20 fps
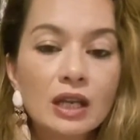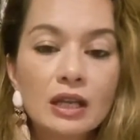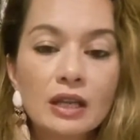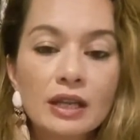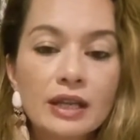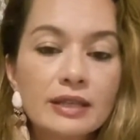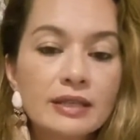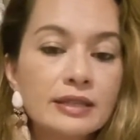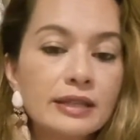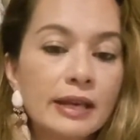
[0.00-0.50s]

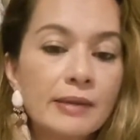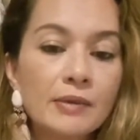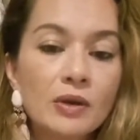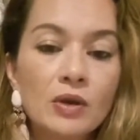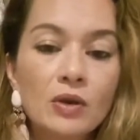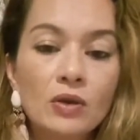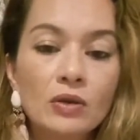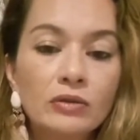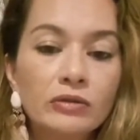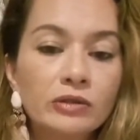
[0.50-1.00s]
that same
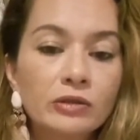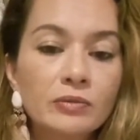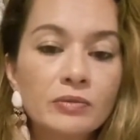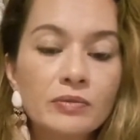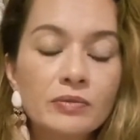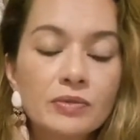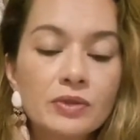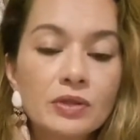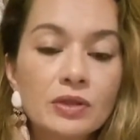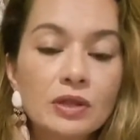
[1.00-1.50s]
call
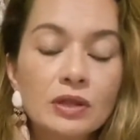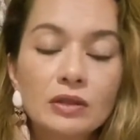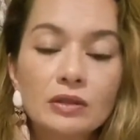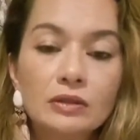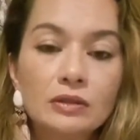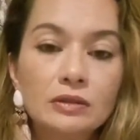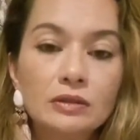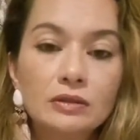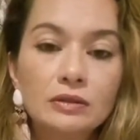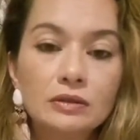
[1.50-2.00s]
from
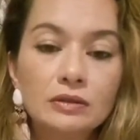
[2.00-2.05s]
soul.